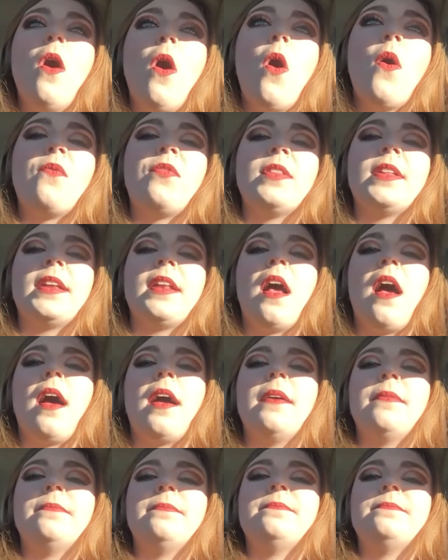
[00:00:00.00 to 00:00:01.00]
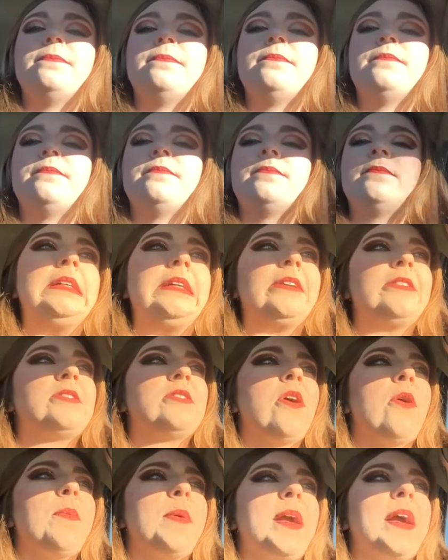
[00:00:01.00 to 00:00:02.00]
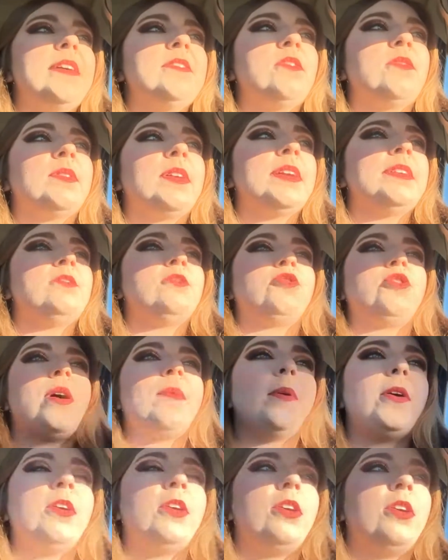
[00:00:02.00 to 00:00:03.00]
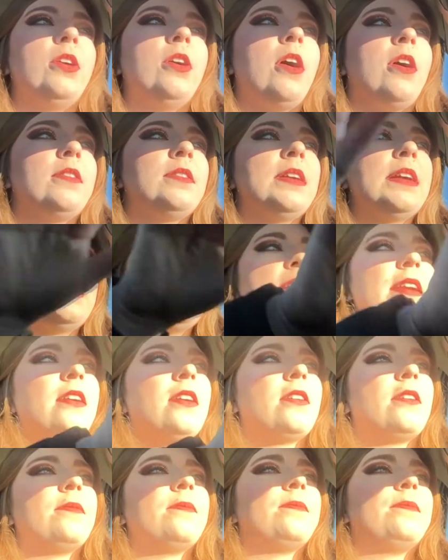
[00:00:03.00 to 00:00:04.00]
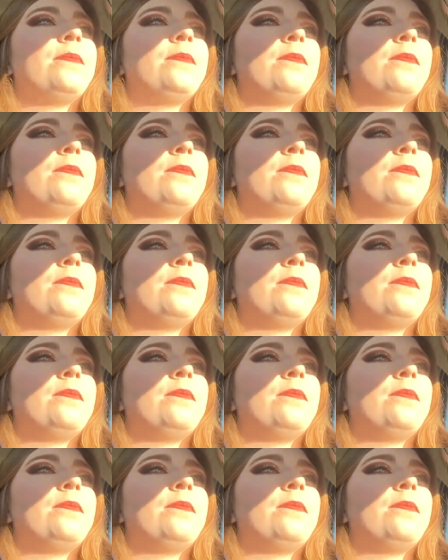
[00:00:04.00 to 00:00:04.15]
Hopefully not. Here's hoping I don't get in trouble. Are they here?